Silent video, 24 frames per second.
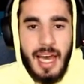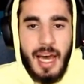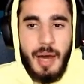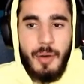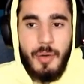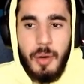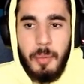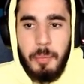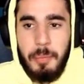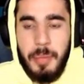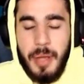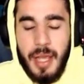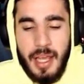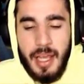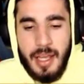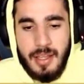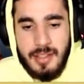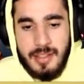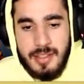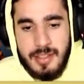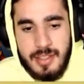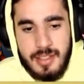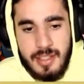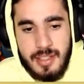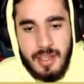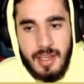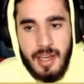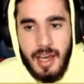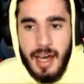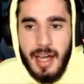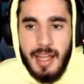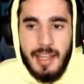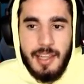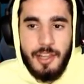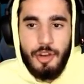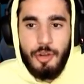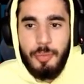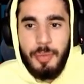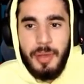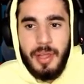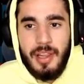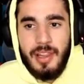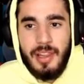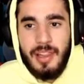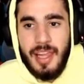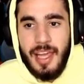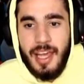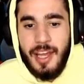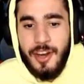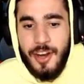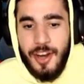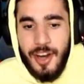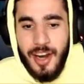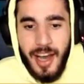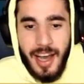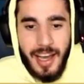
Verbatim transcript: our pins a little bit later.